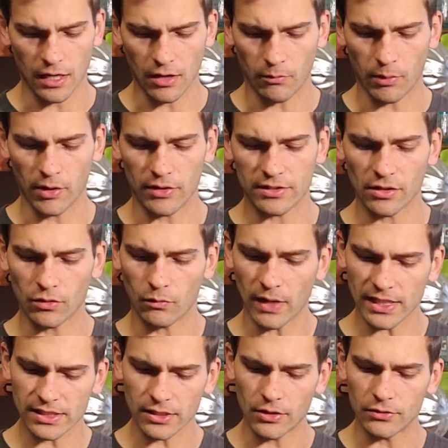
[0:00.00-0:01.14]
Whereas on the
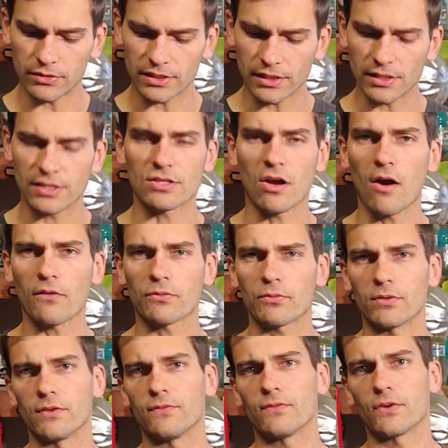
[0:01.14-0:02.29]
West Coast, in the
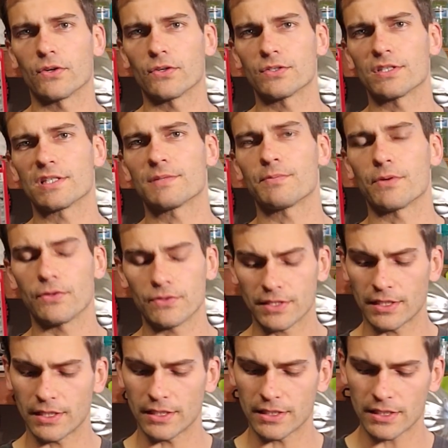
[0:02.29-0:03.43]
softwood, the firs, the
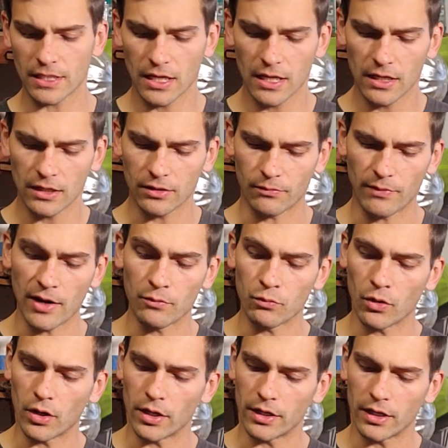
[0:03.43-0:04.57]
spruces, the
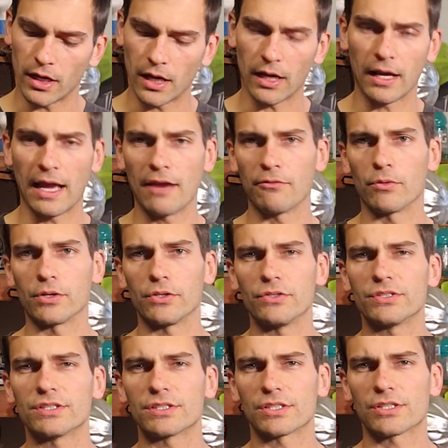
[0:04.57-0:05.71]
redwood, everyone
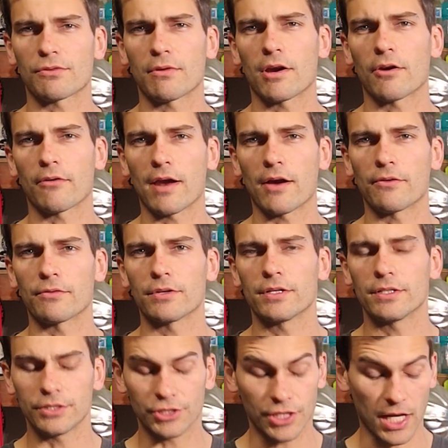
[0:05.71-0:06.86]
uses the square ground
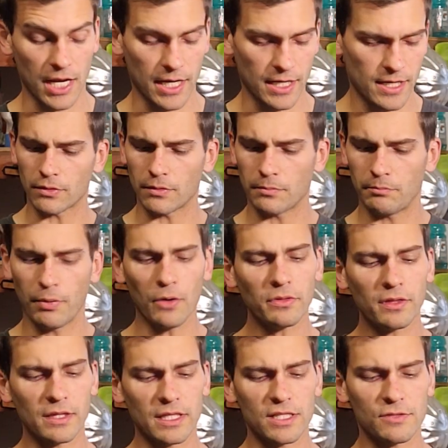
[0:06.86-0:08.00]
chain. Both
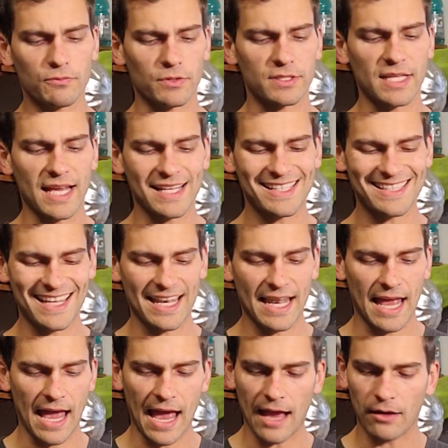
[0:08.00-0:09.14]
of these were tested
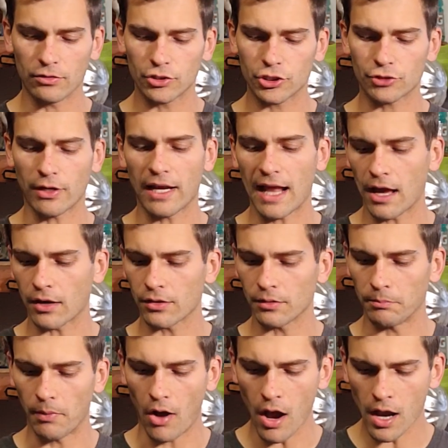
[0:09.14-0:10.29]
straight out of the
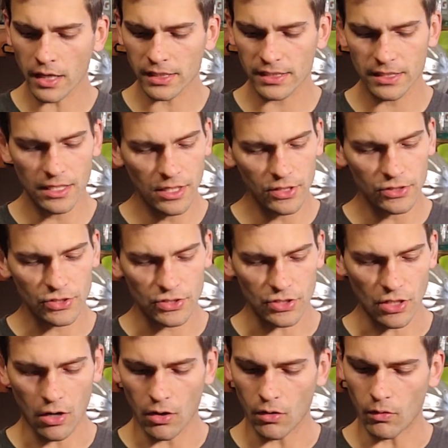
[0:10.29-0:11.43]
box.
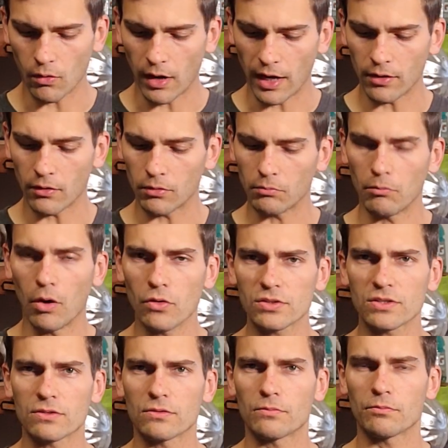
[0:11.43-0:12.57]
So I know
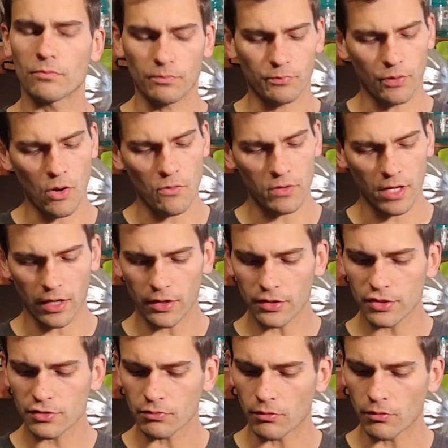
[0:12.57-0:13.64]
most pro cutters